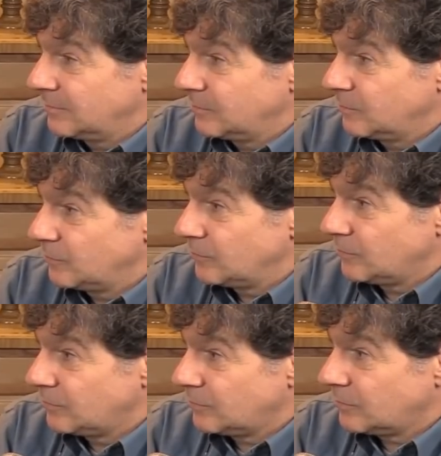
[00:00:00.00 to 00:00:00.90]

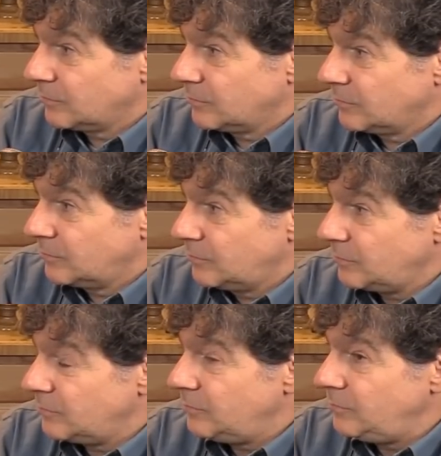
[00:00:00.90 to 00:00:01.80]

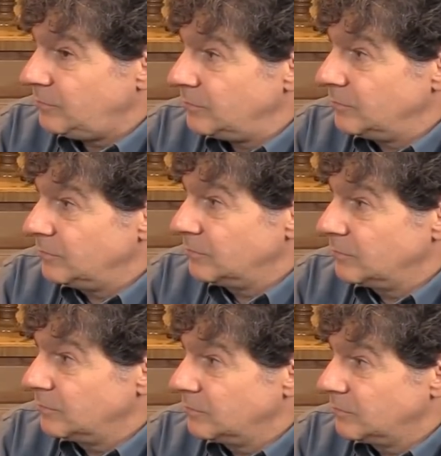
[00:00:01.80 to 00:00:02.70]

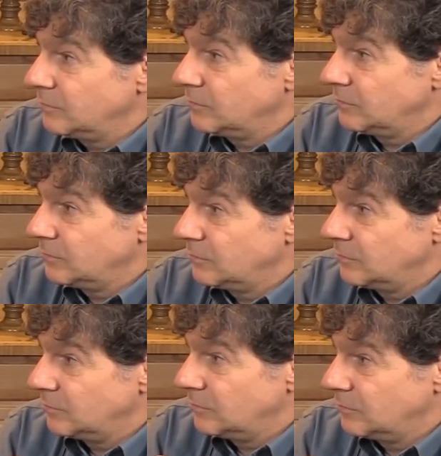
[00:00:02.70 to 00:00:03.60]

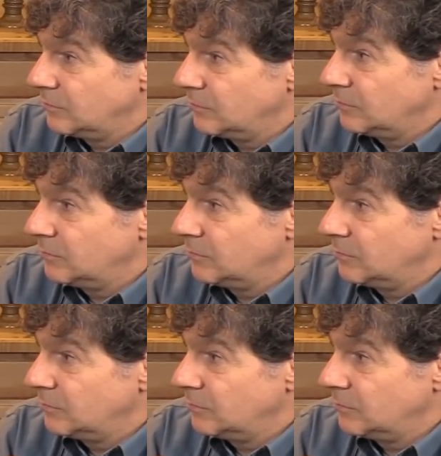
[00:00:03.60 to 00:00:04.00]
(not speaking)